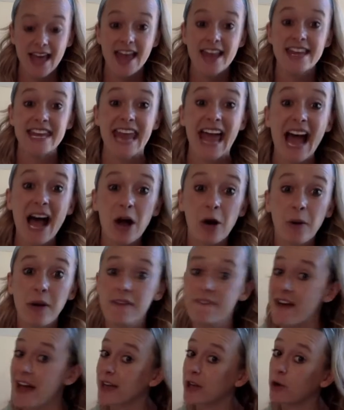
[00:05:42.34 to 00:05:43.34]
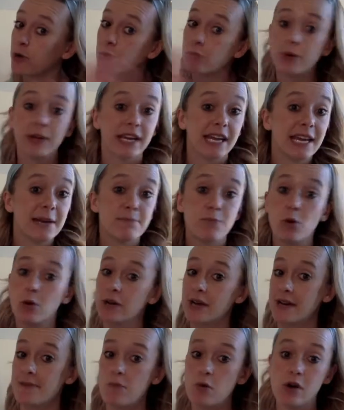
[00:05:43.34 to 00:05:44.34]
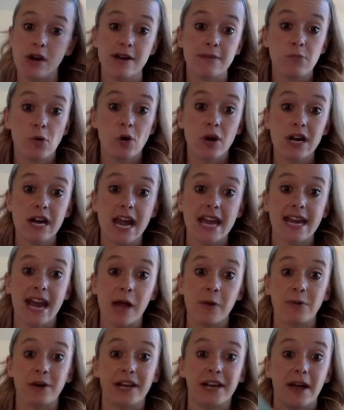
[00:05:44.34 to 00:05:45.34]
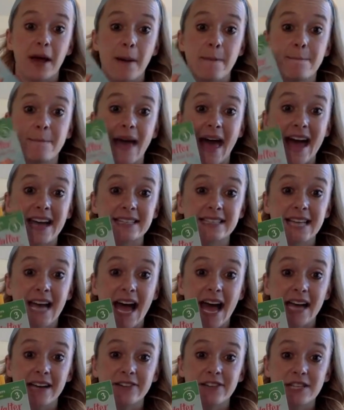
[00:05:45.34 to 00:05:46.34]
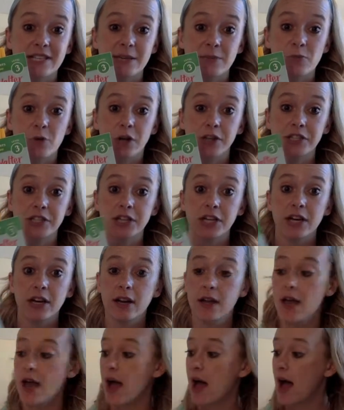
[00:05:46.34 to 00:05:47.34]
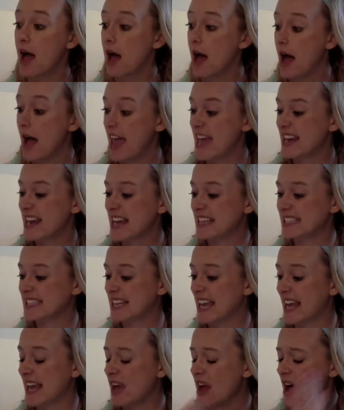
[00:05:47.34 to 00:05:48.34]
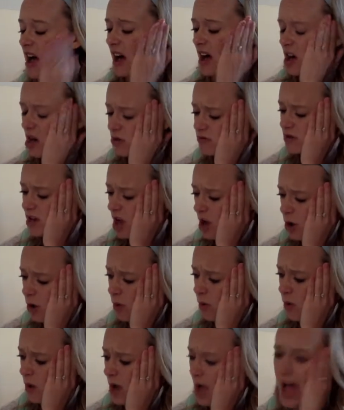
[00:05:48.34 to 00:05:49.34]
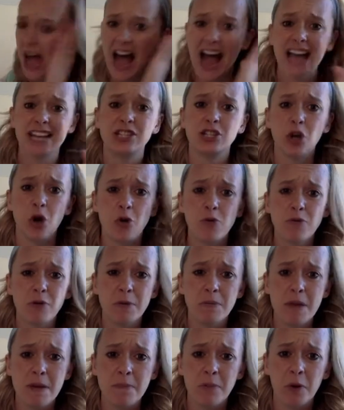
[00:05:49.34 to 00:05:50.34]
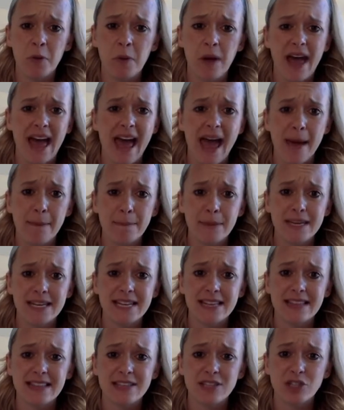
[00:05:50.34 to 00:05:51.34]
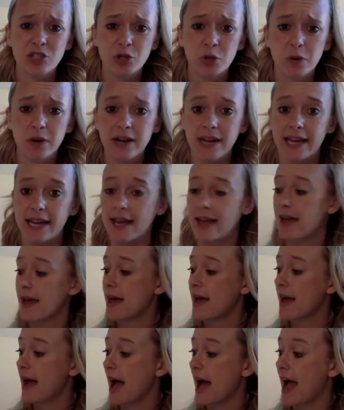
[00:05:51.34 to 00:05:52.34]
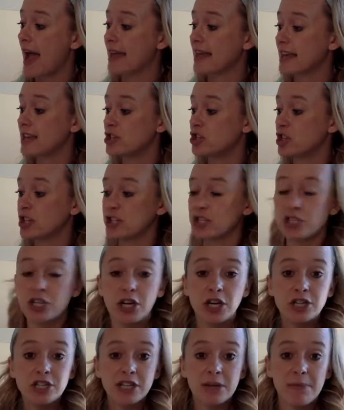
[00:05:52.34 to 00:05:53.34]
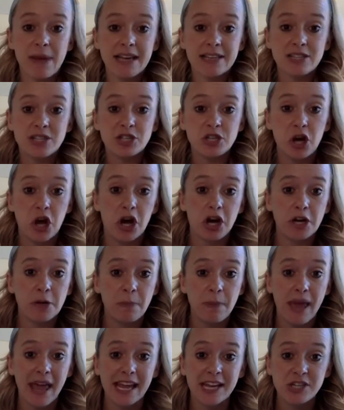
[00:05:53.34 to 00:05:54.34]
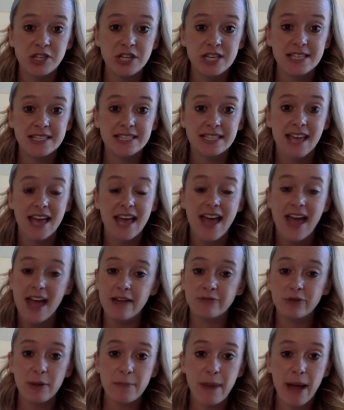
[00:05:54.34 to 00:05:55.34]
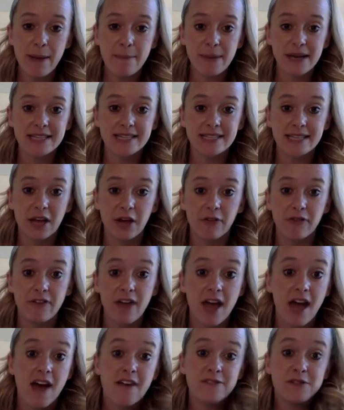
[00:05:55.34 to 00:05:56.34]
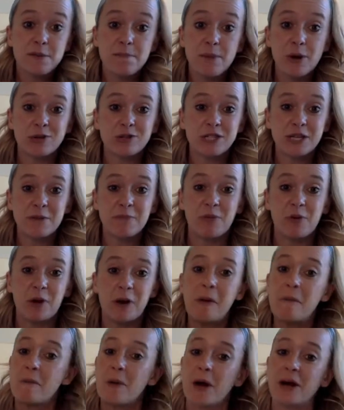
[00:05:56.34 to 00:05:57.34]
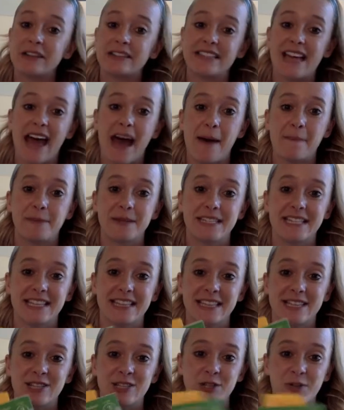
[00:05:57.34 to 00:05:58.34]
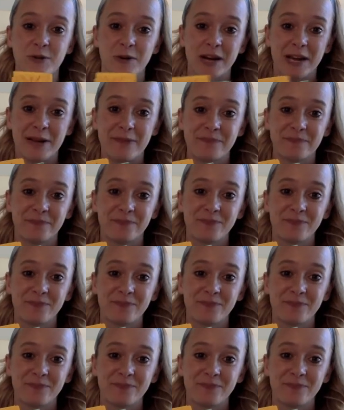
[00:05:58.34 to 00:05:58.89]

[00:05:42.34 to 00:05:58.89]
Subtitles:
Now, if I go read more and more and more and I want to come back to Iris and Walter and I say, oh no, I don't remember what happened in this story, I can just turn to my starred pages and remind myself of the most important parts that happened in this story.